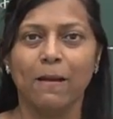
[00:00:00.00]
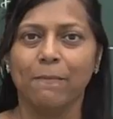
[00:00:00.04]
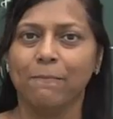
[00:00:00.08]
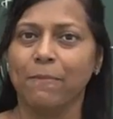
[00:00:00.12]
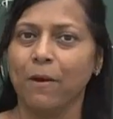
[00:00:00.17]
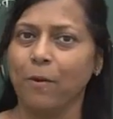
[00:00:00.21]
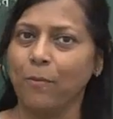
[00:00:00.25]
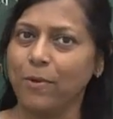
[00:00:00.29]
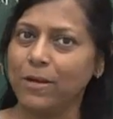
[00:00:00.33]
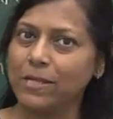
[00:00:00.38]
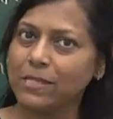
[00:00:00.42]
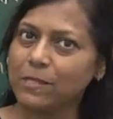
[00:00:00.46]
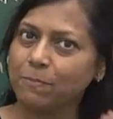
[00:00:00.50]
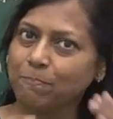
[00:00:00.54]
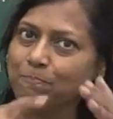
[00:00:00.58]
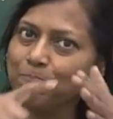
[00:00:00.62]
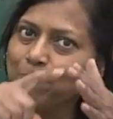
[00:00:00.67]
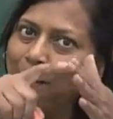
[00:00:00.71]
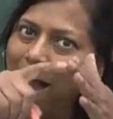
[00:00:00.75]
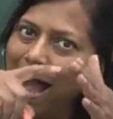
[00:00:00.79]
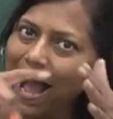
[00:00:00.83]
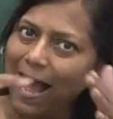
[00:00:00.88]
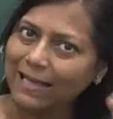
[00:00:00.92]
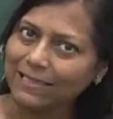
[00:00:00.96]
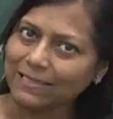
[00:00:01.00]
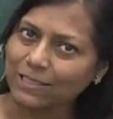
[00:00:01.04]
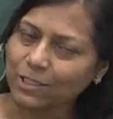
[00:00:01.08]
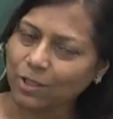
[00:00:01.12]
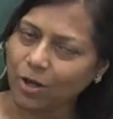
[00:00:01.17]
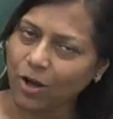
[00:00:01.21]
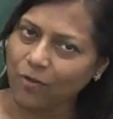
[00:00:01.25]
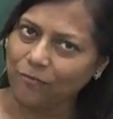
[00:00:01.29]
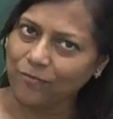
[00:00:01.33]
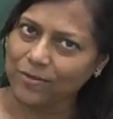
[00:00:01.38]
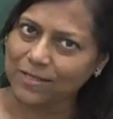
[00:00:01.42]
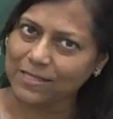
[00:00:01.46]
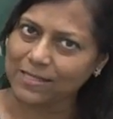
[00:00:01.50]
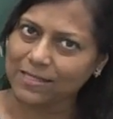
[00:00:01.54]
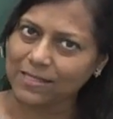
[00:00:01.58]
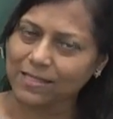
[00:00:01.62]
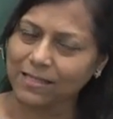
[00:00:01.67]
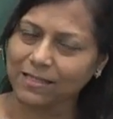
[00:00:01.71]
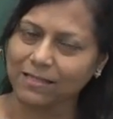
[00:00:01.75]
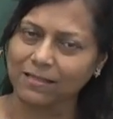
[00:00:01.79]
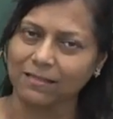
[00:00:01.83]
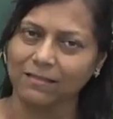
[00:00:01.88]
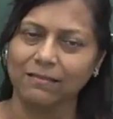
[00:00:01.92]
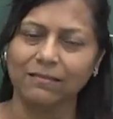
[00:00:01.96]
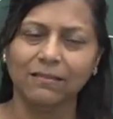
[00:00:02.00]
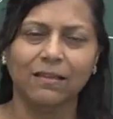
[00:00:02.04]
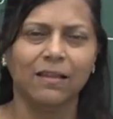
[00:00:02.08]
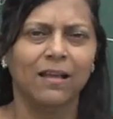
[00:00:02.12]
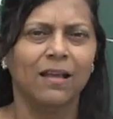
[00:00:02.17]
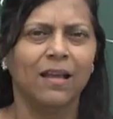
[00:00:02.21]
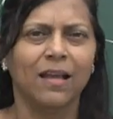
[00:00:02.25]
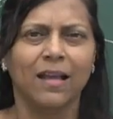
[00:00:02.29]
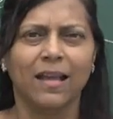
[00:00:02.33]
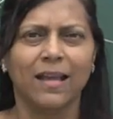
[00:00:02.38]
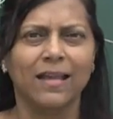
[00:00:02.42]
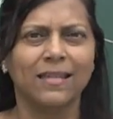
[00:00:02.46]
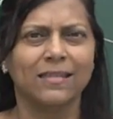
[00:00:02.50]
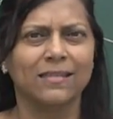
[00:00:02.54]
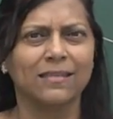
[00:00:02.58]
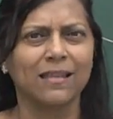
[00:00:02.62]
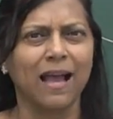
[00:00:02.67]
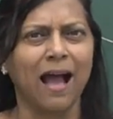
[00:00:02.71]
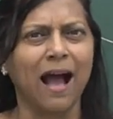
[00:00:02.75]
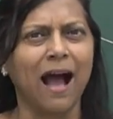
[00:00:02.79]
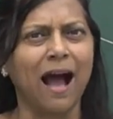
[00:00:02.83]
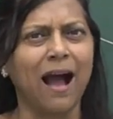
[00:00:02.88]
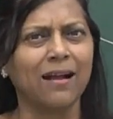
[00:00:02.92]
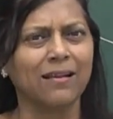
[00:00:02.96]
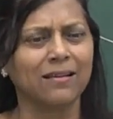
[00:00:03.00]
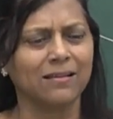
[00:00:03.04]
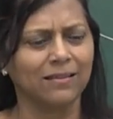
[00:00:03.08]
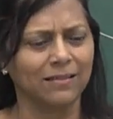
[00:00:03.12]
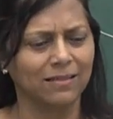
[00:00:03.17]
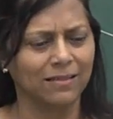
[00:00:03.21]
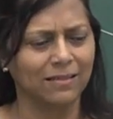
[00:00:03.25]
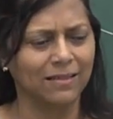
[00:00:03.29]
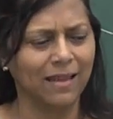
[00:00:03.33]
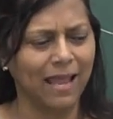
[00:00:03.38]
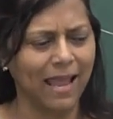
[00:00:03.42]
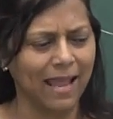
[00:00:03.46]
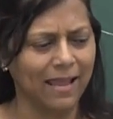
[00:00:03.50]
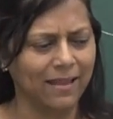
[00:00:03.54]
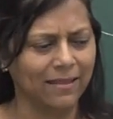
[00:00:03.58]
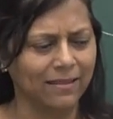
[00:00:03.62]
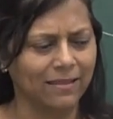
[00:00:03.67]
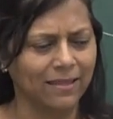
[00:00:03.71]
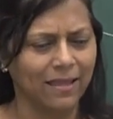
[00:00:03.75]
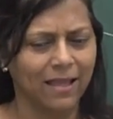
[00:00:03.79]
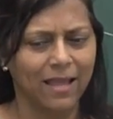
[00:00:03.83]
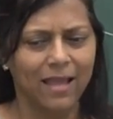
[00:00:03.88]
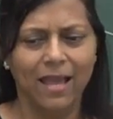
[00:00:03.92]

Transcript: But when it's part of a circle, it's arc length.